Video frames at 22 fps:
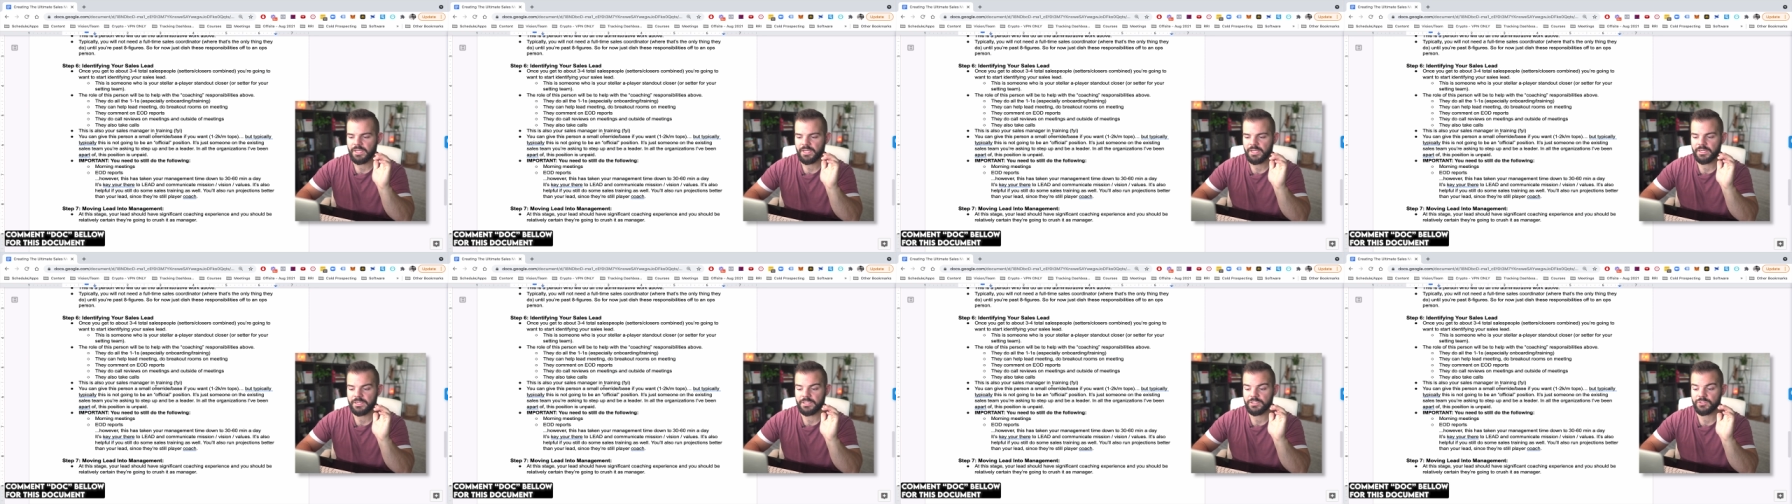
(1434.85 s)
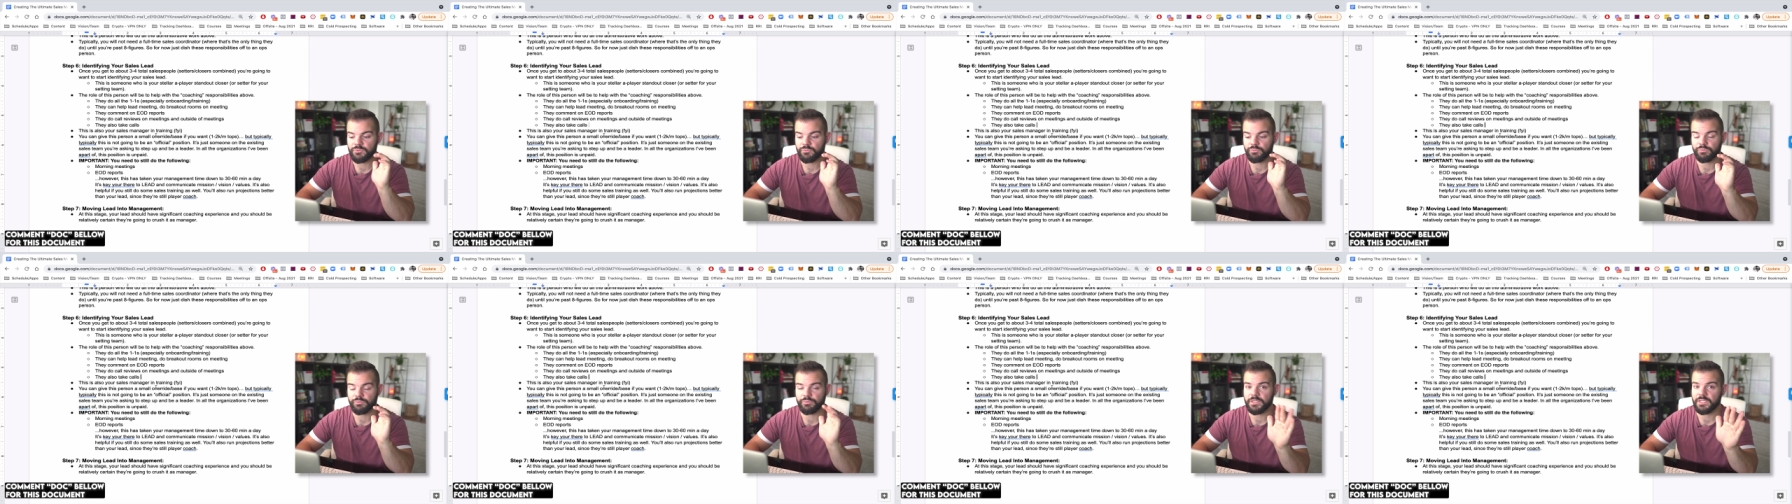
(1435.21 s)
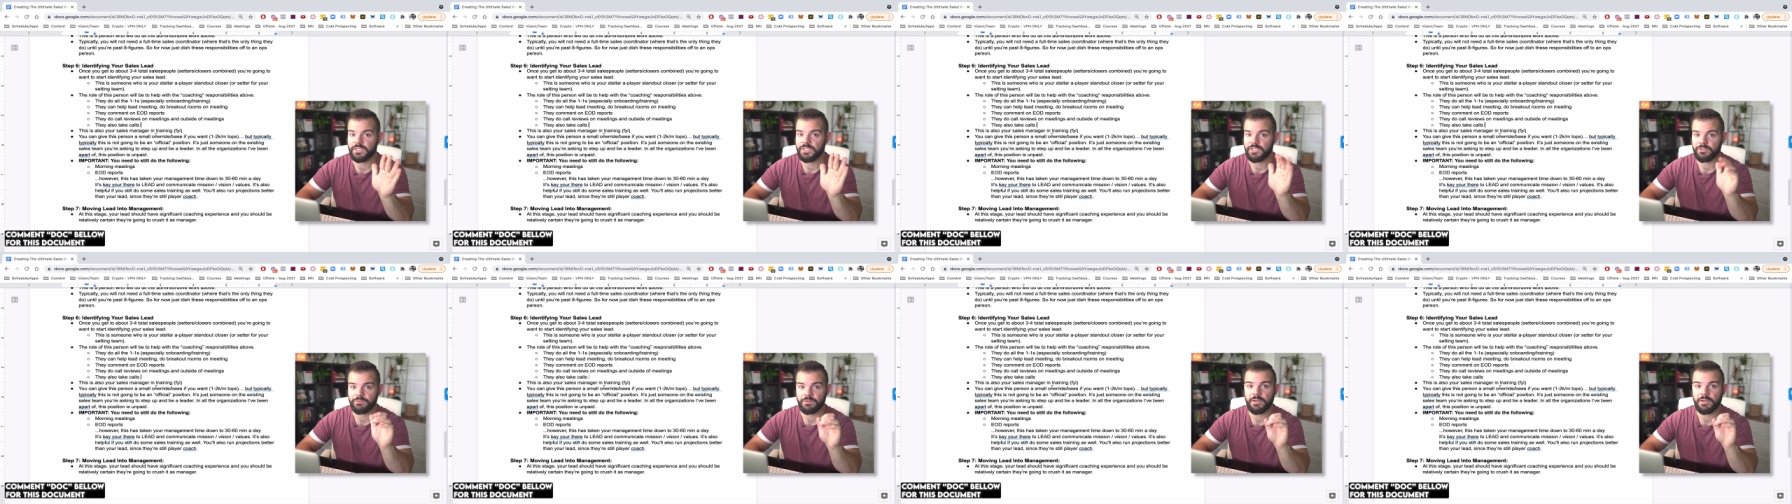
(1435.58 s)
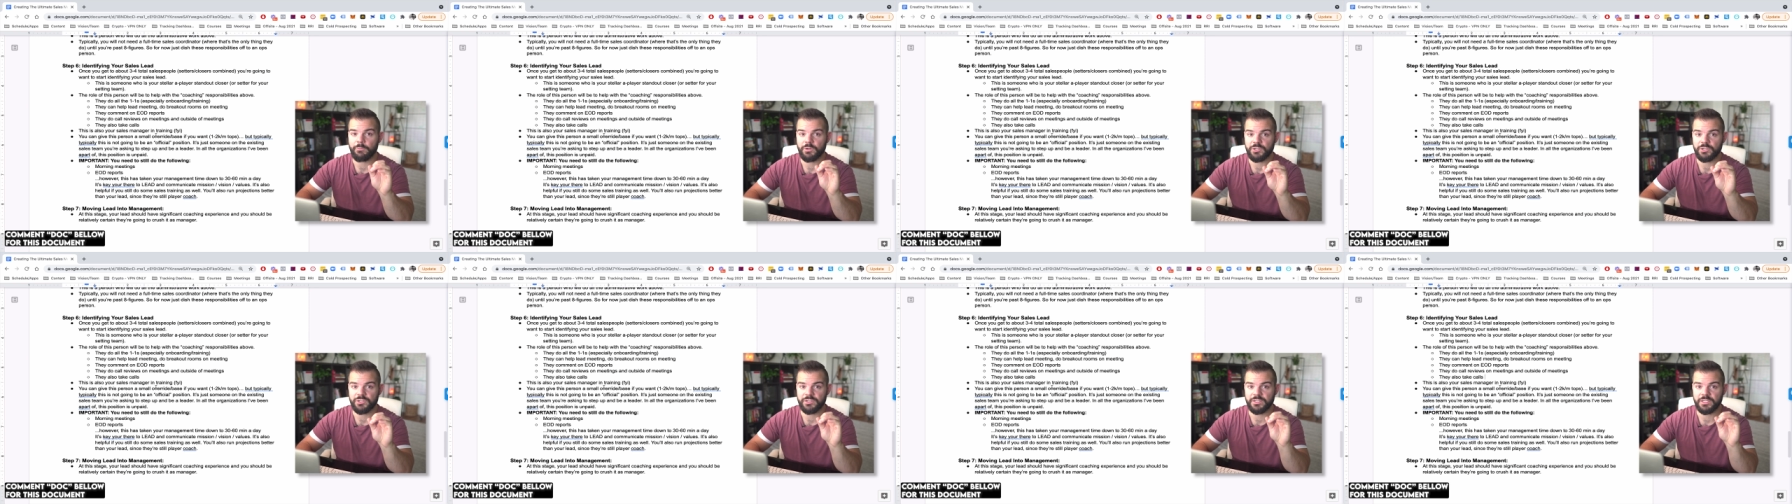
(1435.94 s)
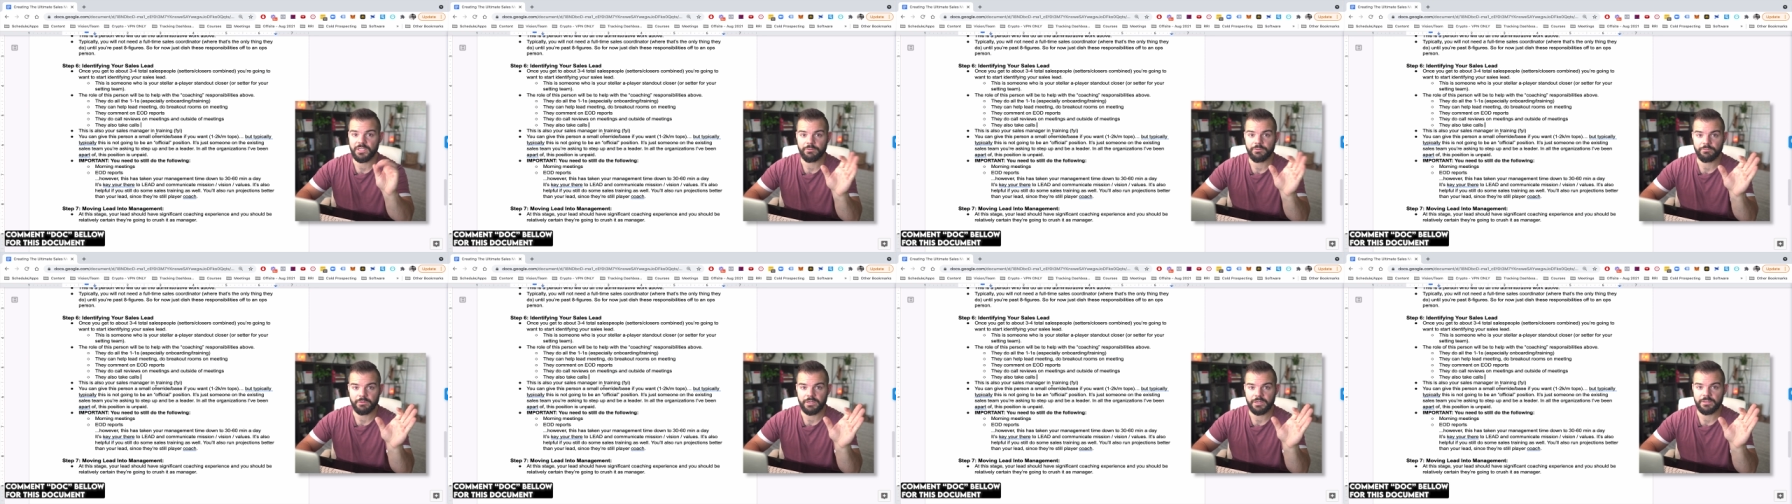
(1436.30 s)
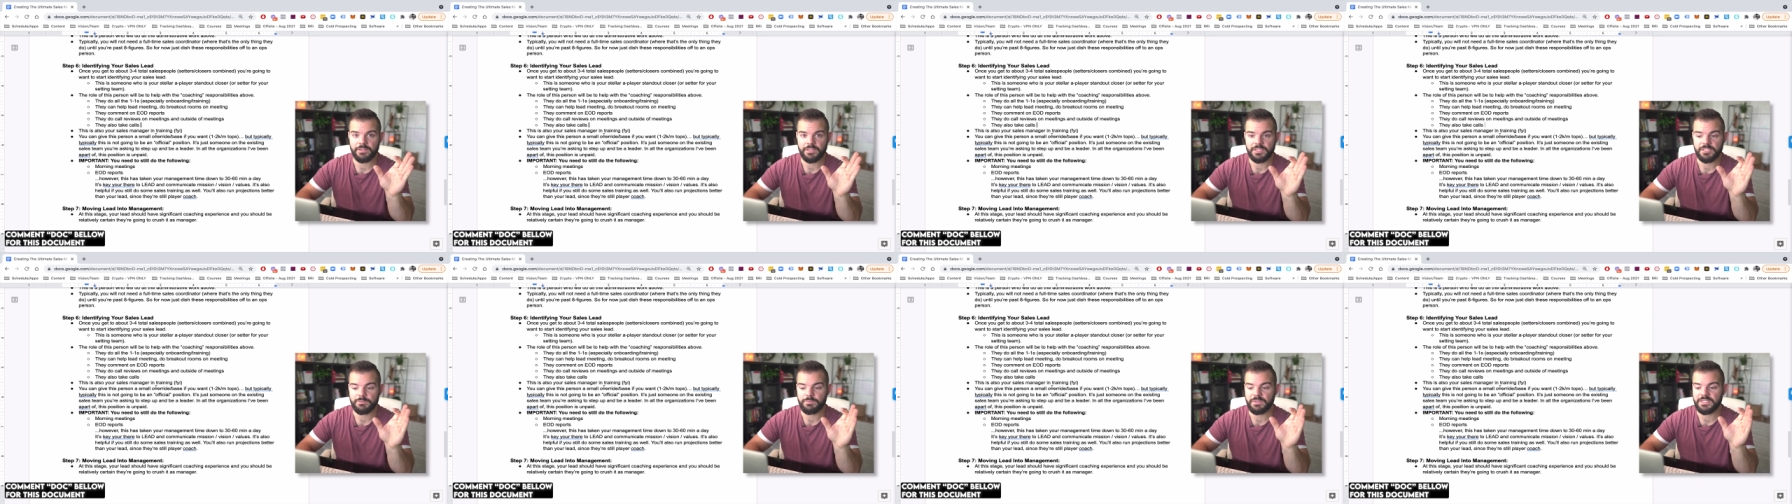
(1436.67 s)
And it's really great once you can get rid of
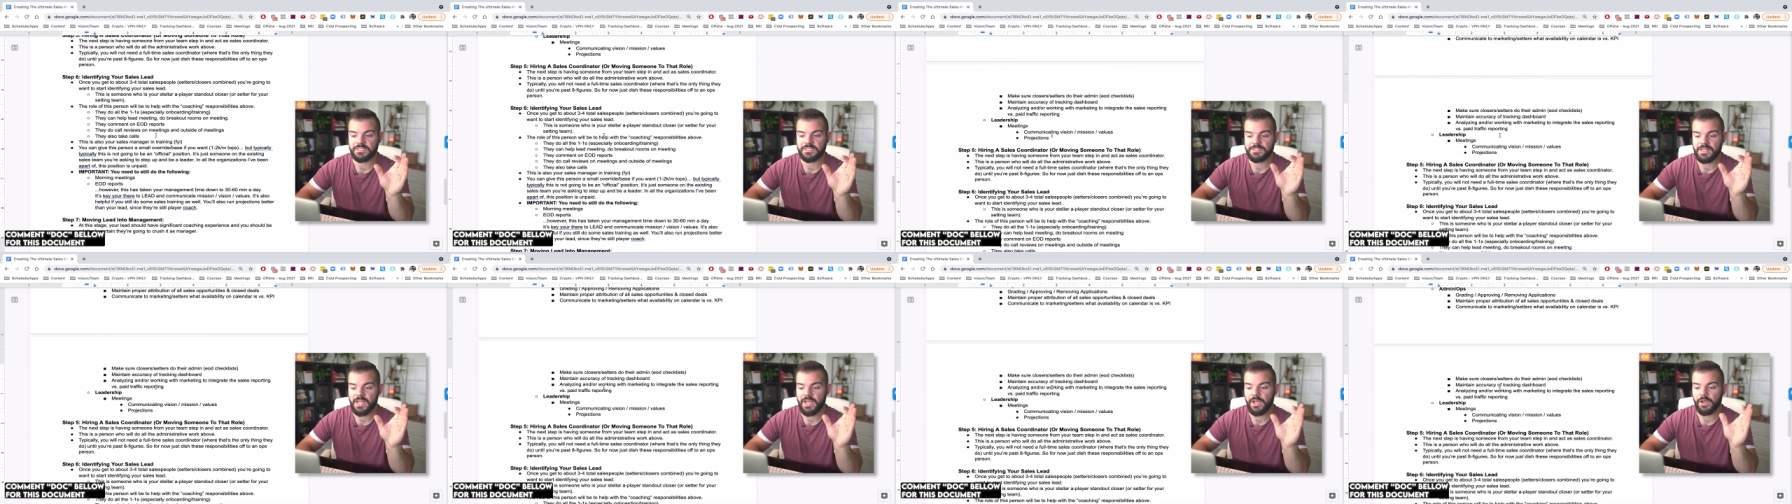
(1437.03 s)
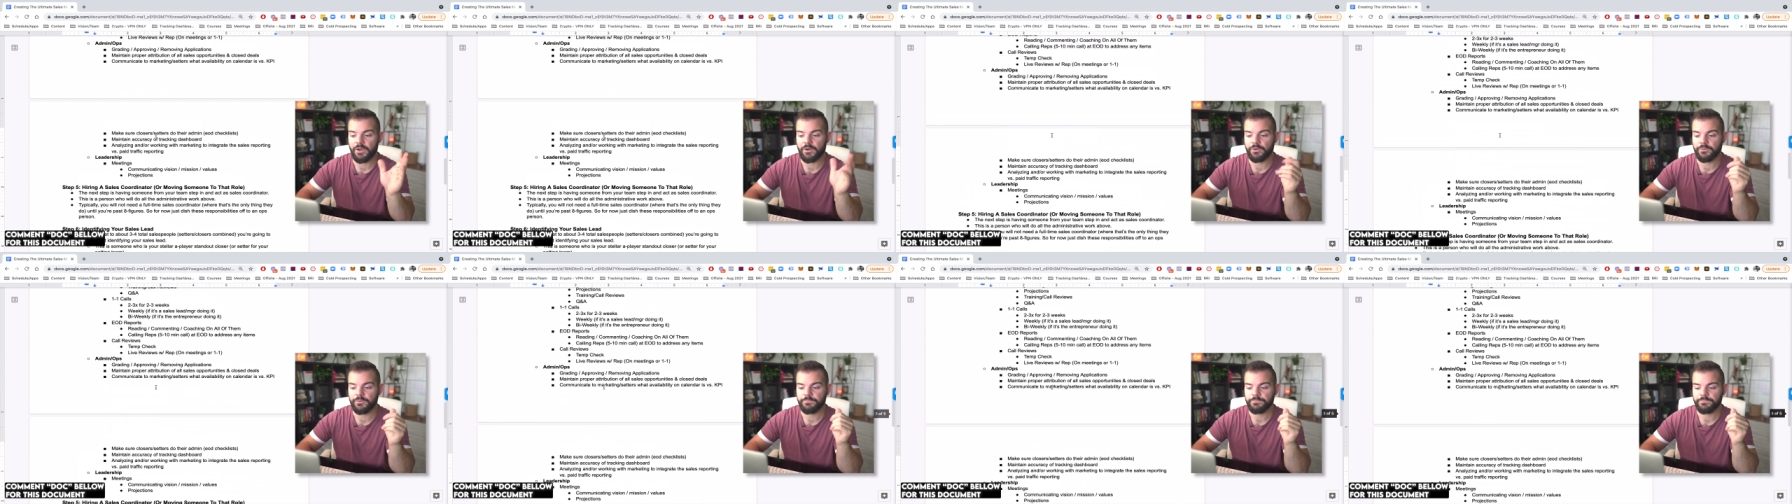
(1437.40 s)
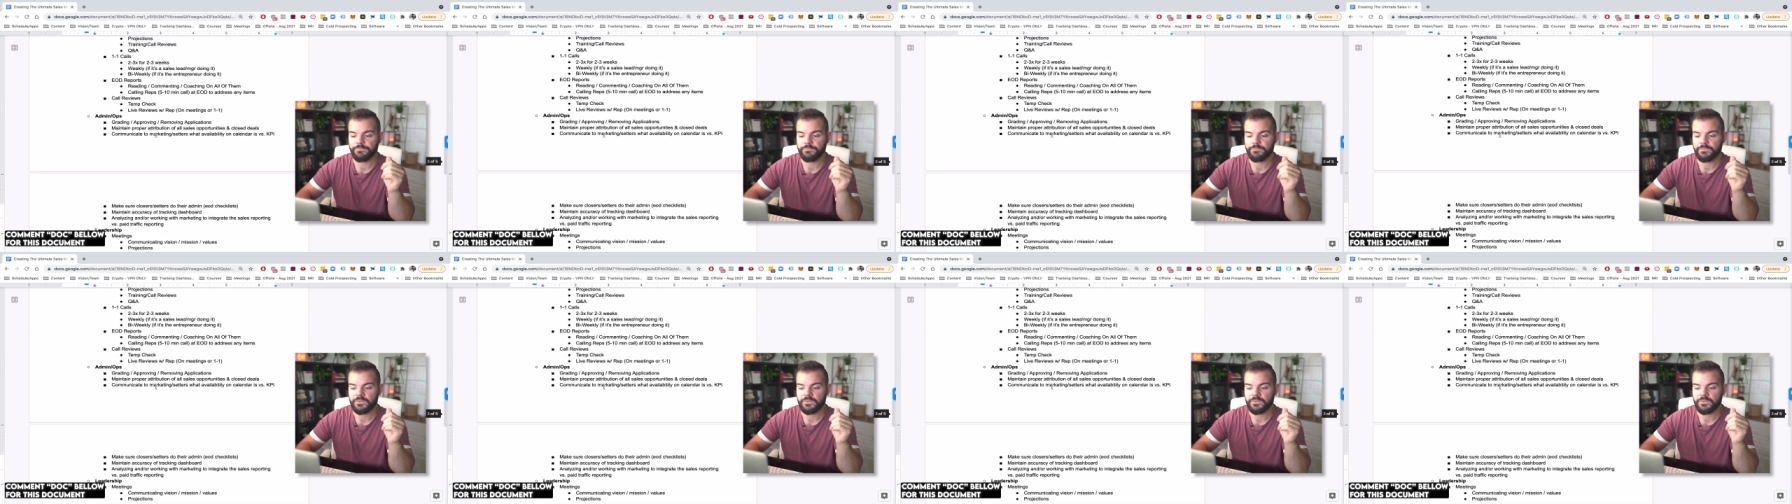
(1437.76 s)
these because now